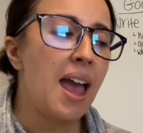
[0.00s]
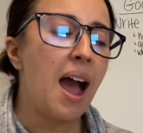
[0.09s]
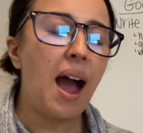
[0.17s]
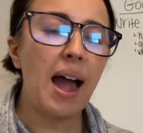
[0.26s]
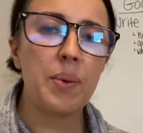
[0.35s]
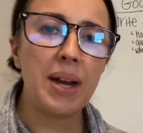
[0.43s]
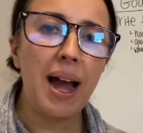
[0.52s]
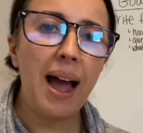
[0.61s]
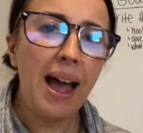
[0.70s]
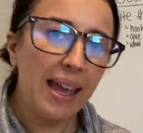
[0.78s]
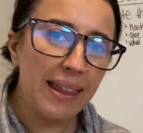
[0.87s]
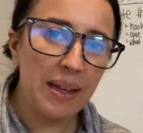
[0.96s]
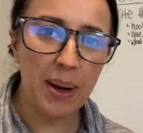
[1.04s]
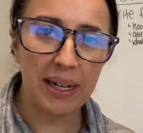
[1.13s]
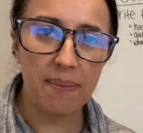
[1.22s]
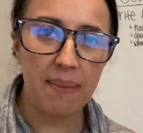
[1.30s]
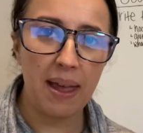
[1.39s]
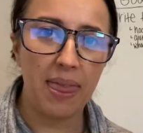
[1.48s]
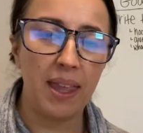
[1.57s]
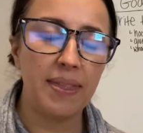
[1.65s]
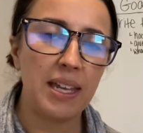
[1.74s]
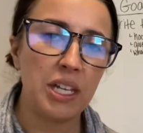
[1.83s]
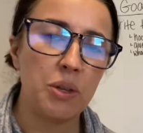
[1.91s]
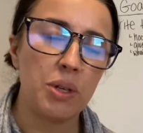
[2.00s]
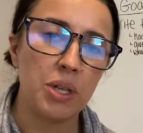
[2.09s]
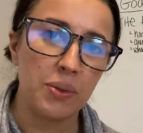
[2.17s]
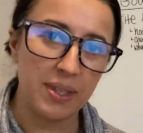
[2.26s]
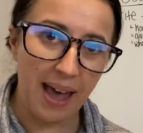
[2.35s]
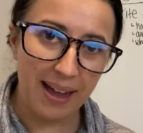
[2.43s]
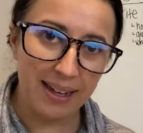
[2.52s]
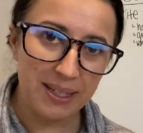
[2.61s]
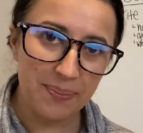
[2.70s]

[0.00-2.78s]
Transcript: I would highly recommend that you use that.